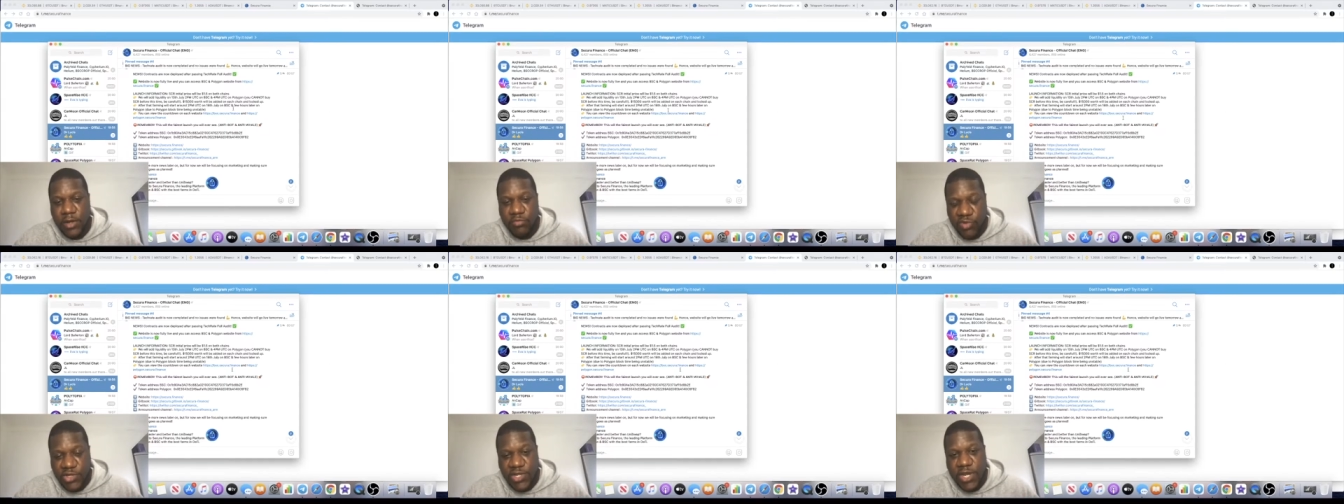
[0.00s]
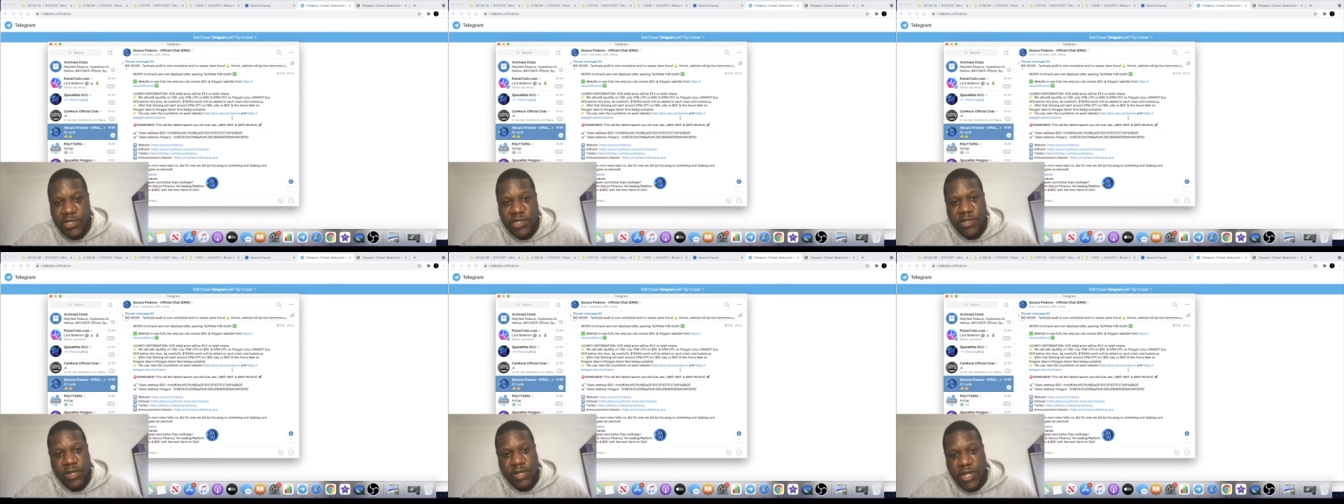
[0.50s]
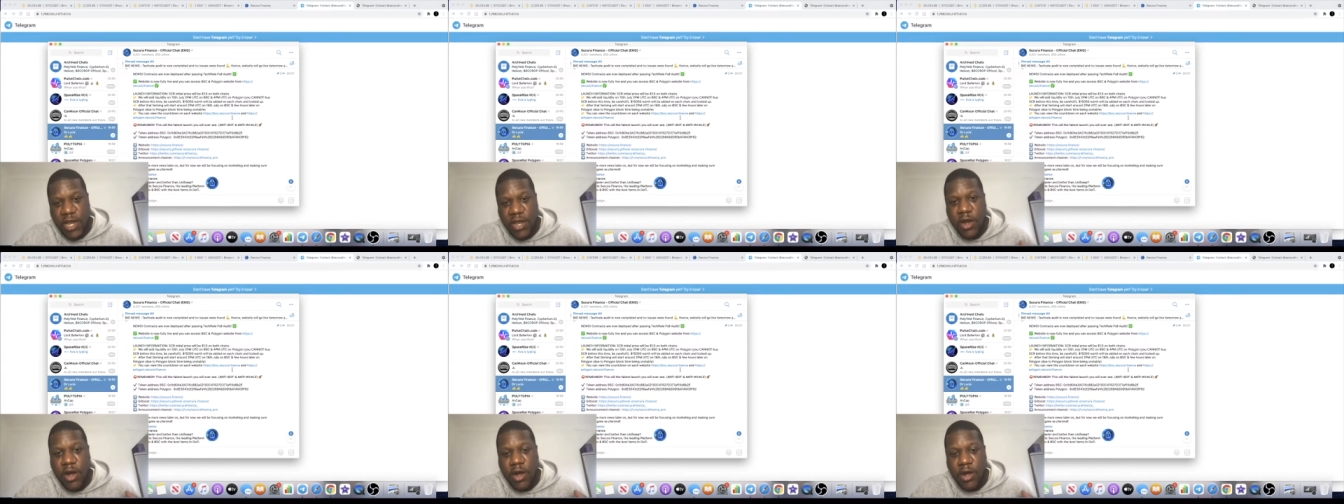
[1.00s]
projects they
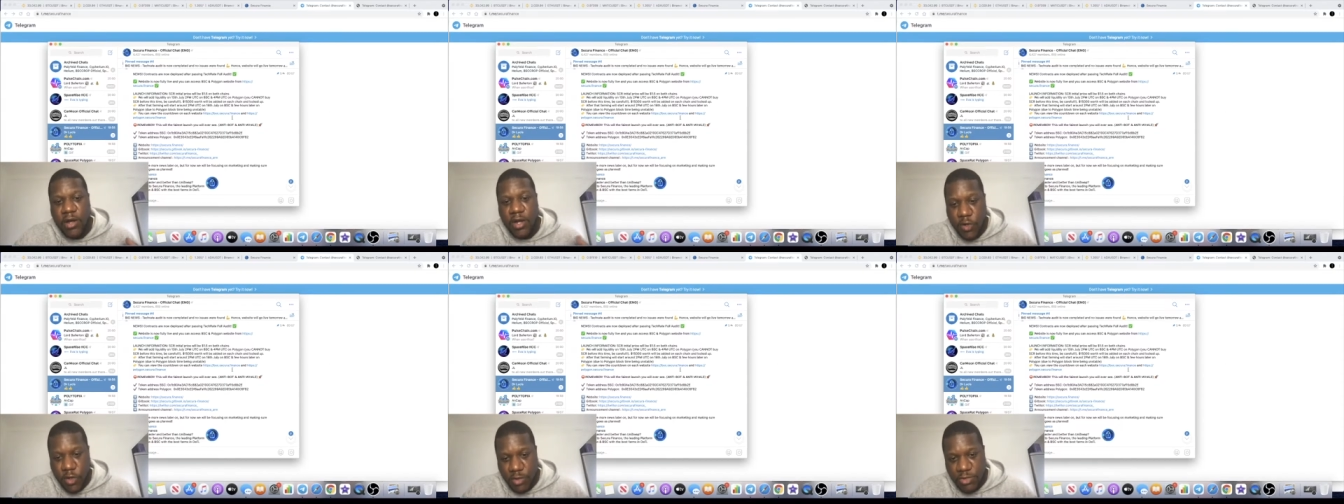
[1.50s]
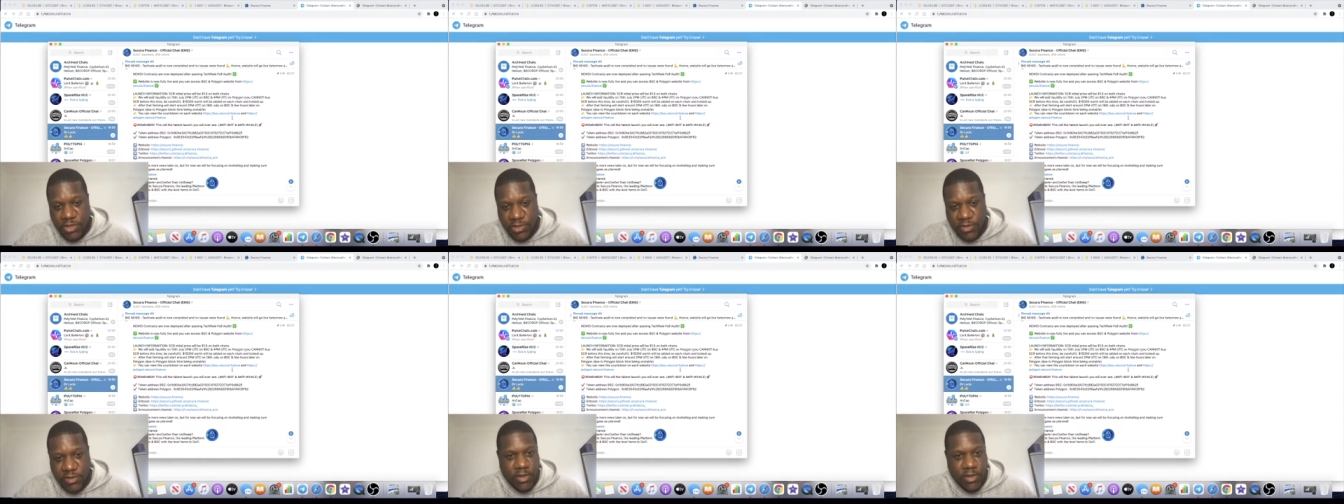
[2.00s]
are anonymous.